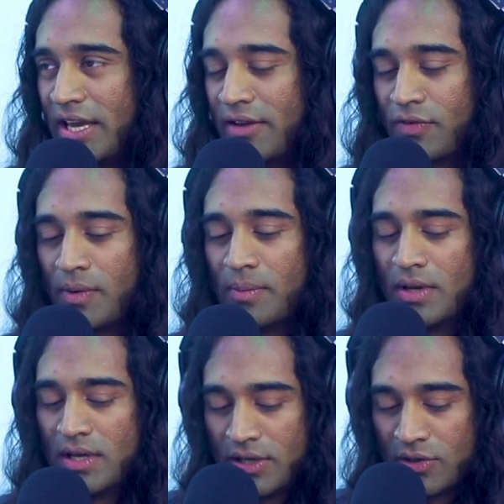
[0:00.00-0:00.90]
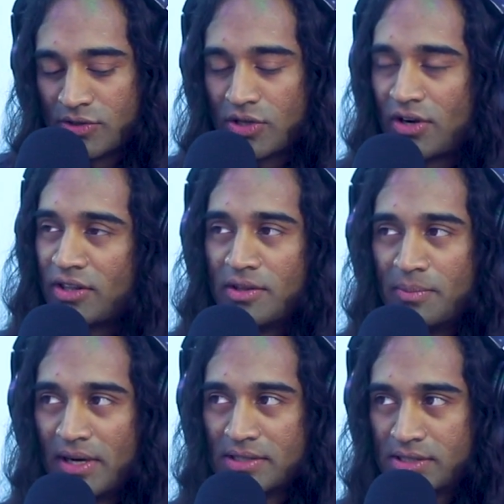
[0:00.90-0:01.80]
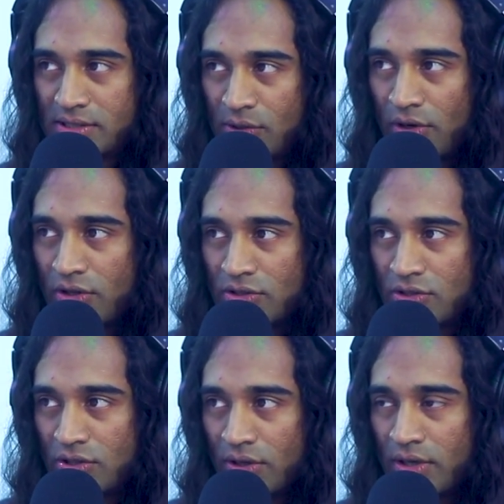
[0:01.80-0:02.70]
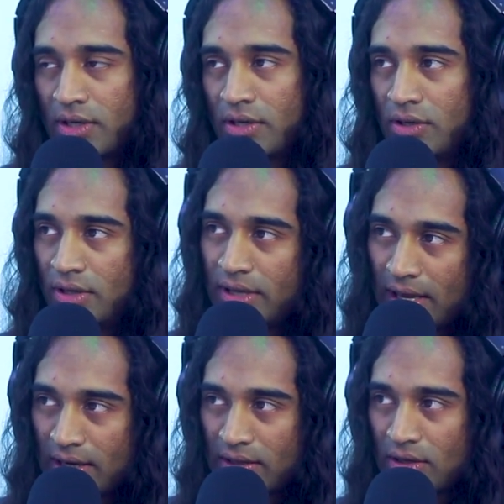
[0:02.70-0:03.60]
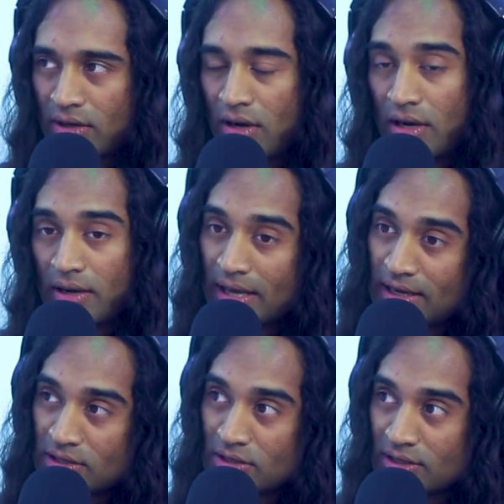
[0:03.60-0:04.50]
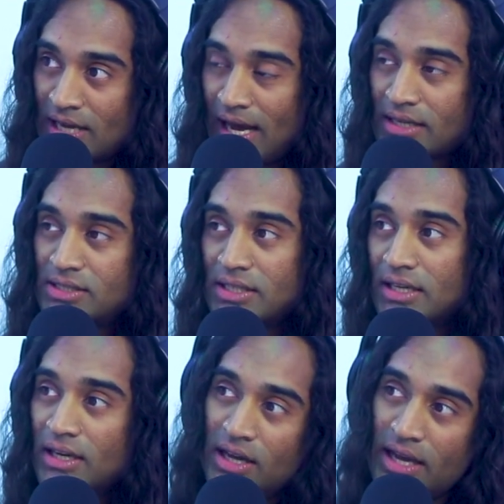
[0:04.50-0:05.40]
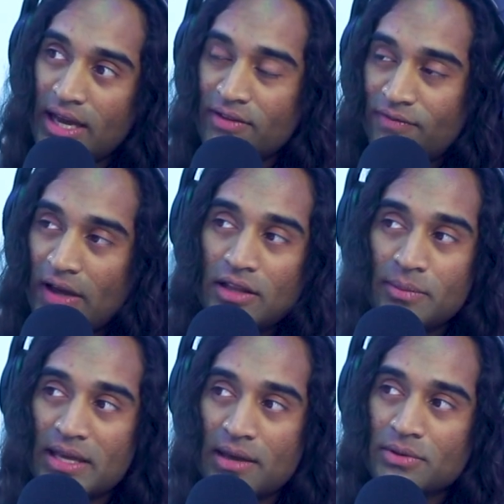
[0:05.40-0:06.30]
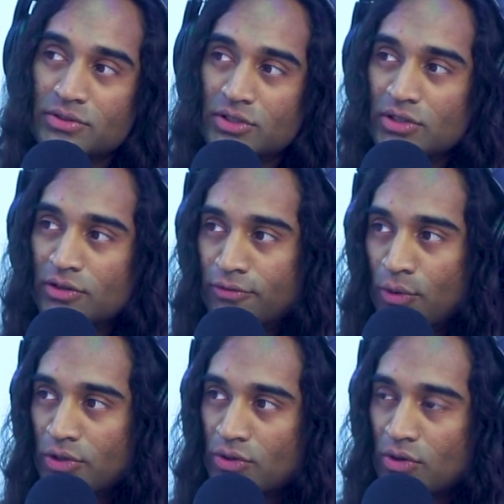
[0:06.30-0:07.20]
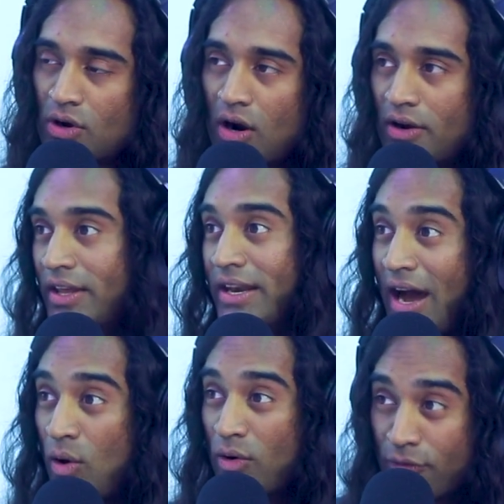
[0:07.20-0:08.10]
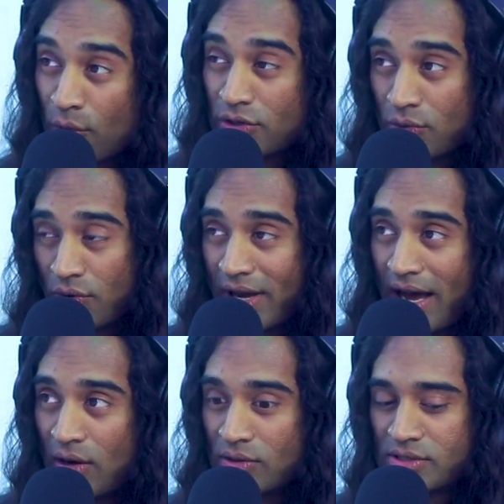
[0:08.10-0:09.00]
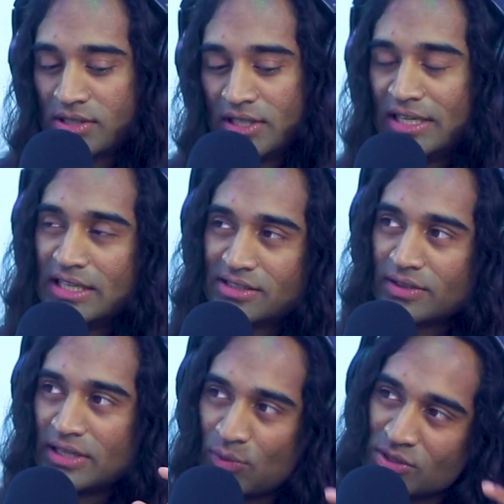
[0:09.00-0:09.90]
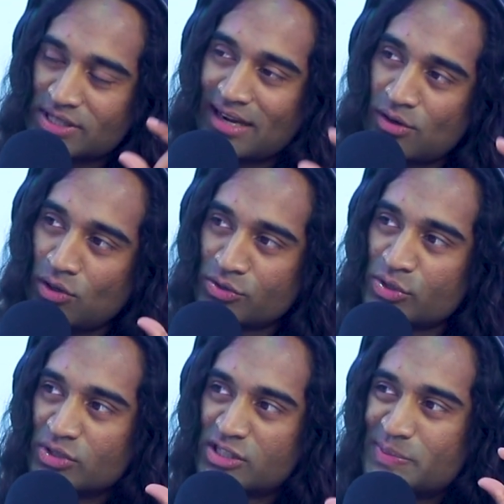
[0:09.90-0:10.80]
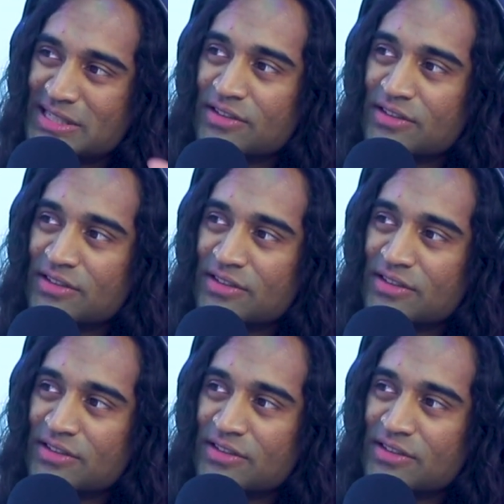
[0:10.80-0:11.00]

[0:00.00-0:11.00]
from starting in the bus, going to the tuk, getting into a taxi, and then finally being able to afford your own car, and then now afford your own house. Was that also a specific